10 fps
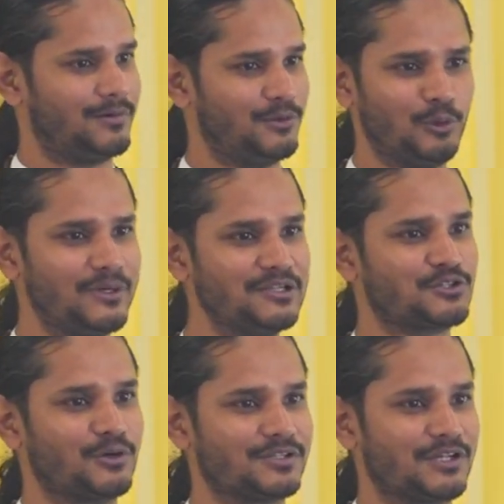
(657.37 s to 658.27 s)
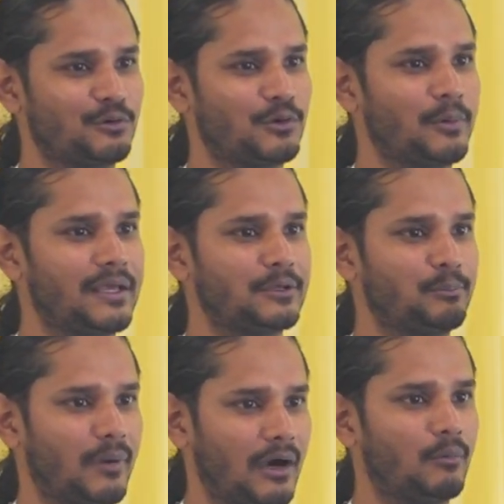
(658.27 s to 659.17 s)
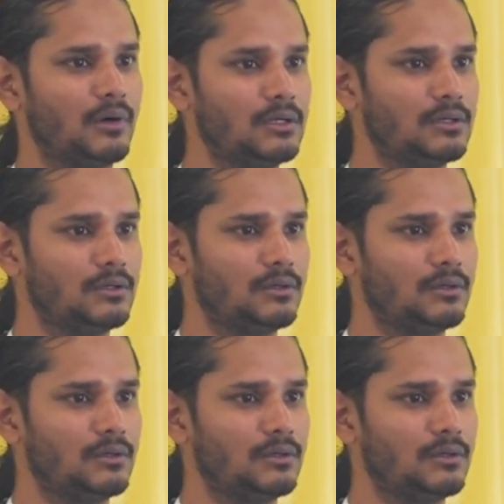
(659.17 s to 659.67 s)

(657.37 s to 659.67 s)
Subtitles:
Nobody's taught us how to awaken power.